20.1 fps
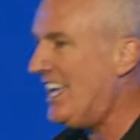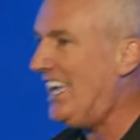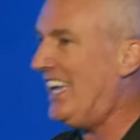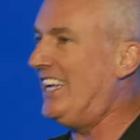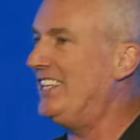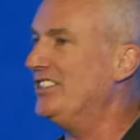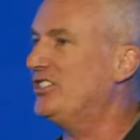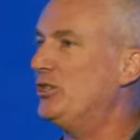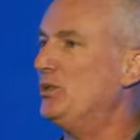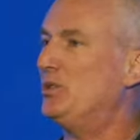
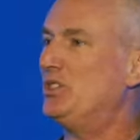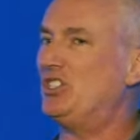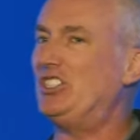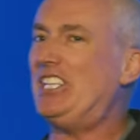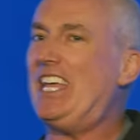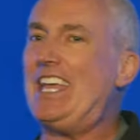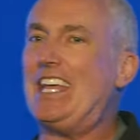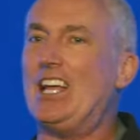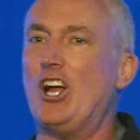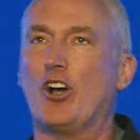into
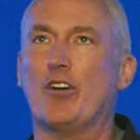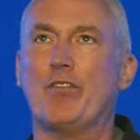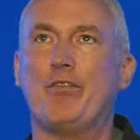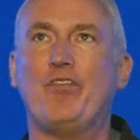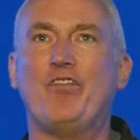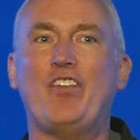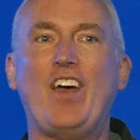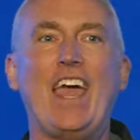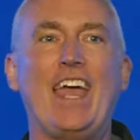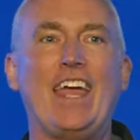seeing her
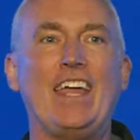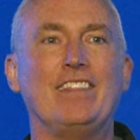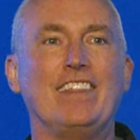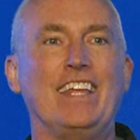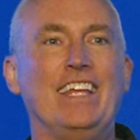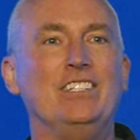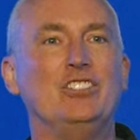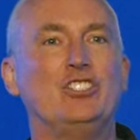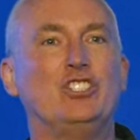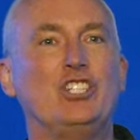faith
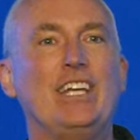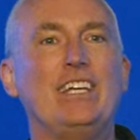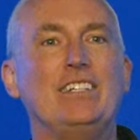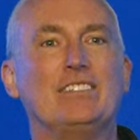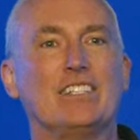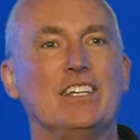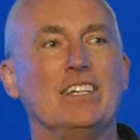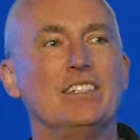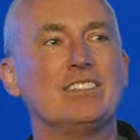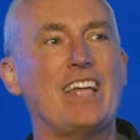in
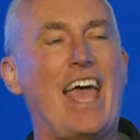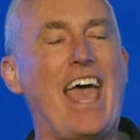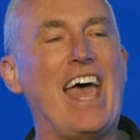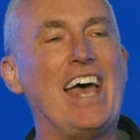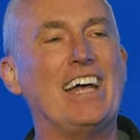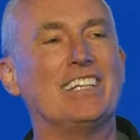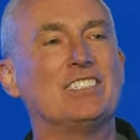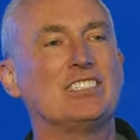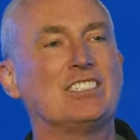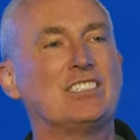Jesus
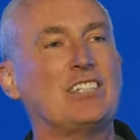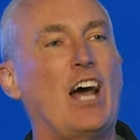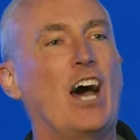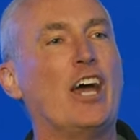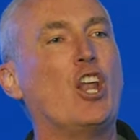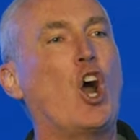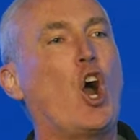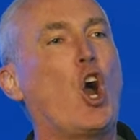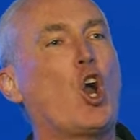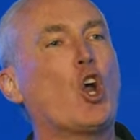as
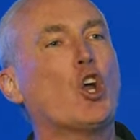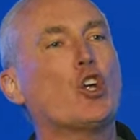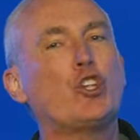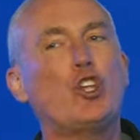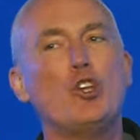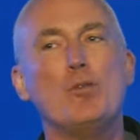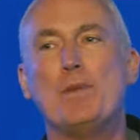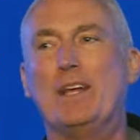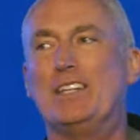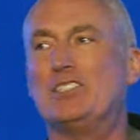an
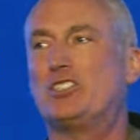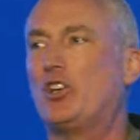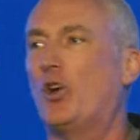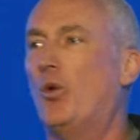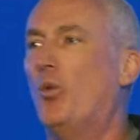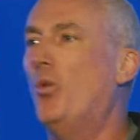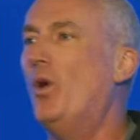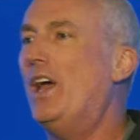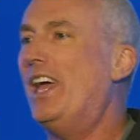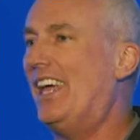argument to
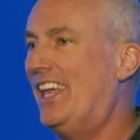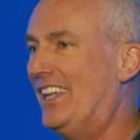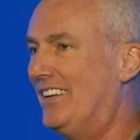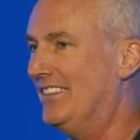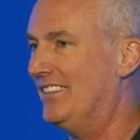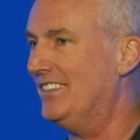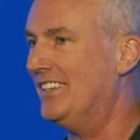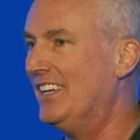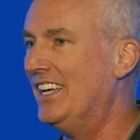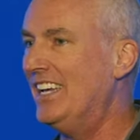win
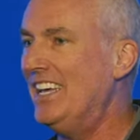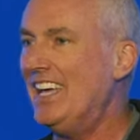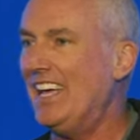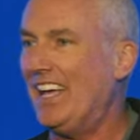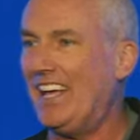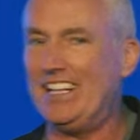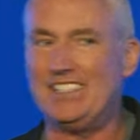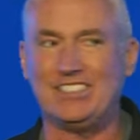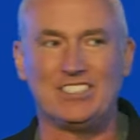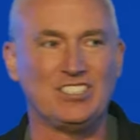
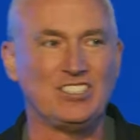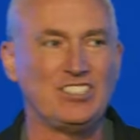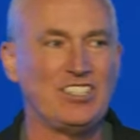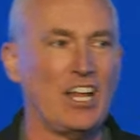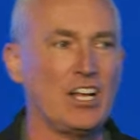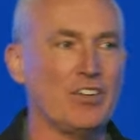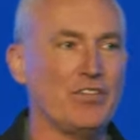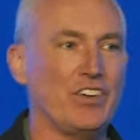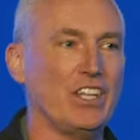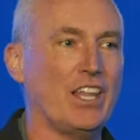
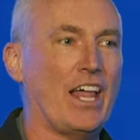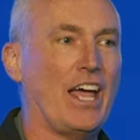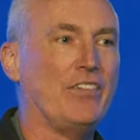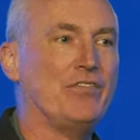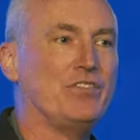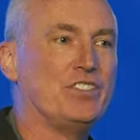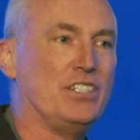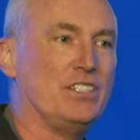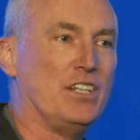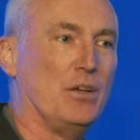instead of a
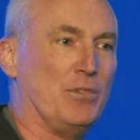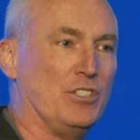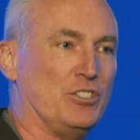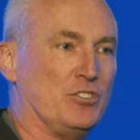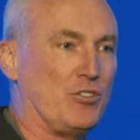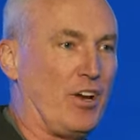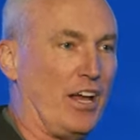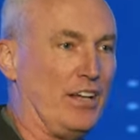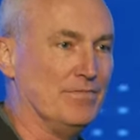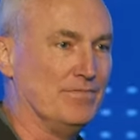life to
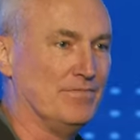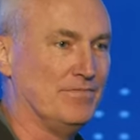demonstrate.